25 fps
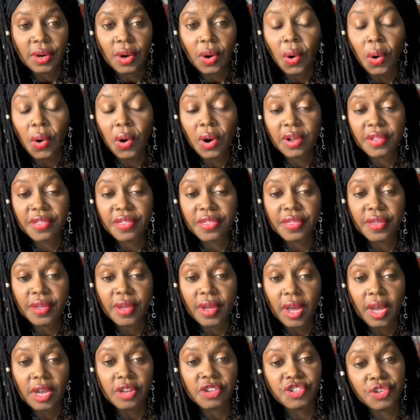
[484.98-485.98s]
Orth,
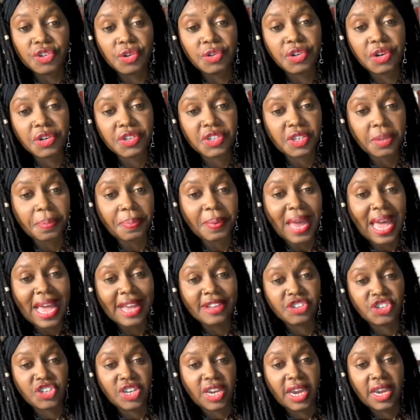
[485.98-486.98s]
a junior
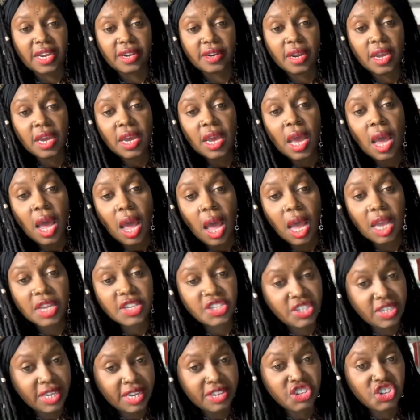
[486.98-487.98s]
supply chain,
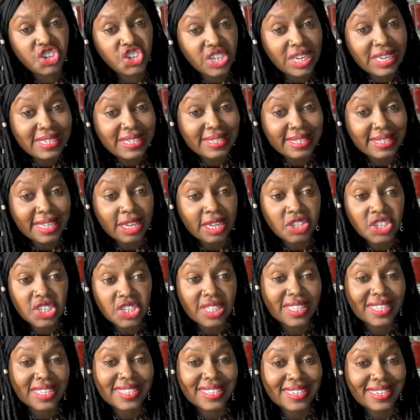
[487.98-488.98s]
said she still
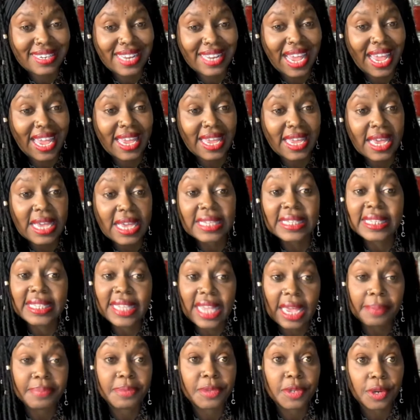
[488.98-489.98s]
to this day is
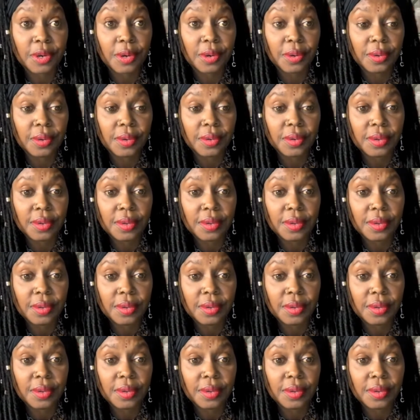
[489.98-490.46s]
skeptical.